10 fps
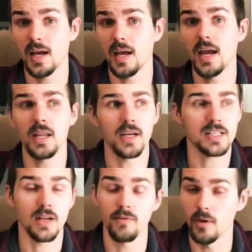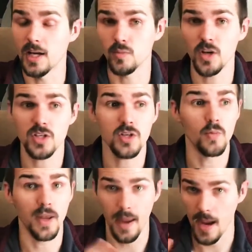And like I said, if you guys want to, we
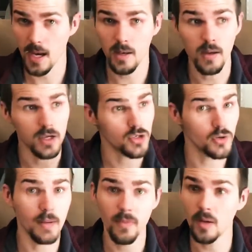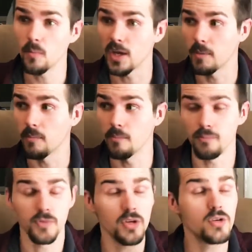can extreme them. We can
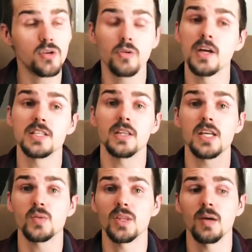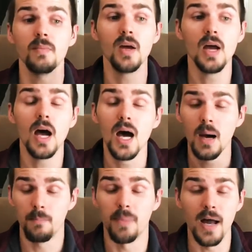do crazy things with them.
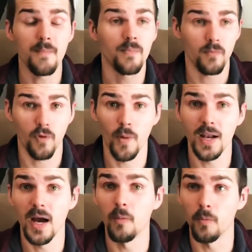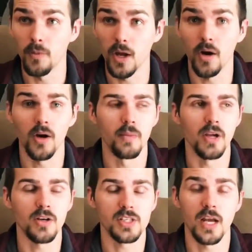But for right now, they are going to be all
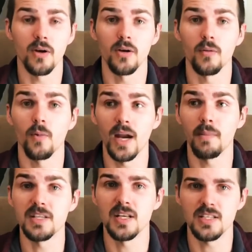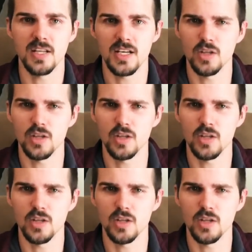standard randomized Nuzlocke.